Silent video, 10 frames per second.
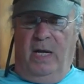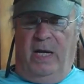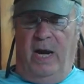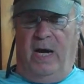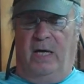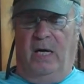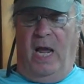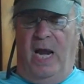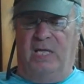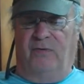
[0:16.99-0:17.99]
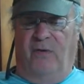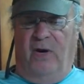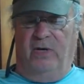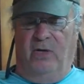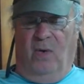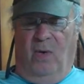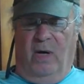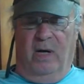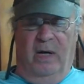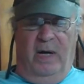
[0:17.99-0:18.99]
It had a glass front
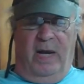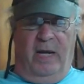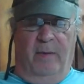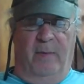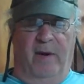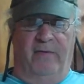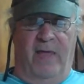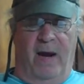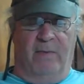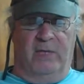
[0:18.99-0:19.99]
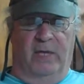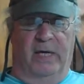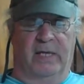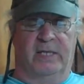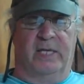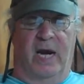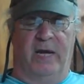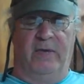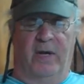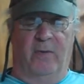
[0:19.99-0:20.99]
door, and above that was a little
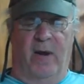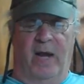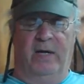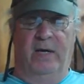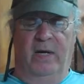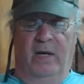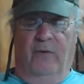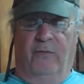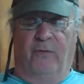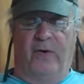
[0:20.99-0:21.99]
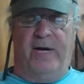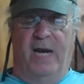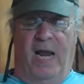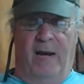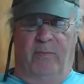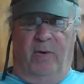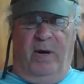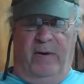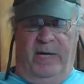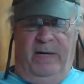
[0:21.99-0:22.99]
sign that read, "Free
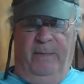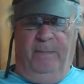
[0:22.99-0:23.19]
Library."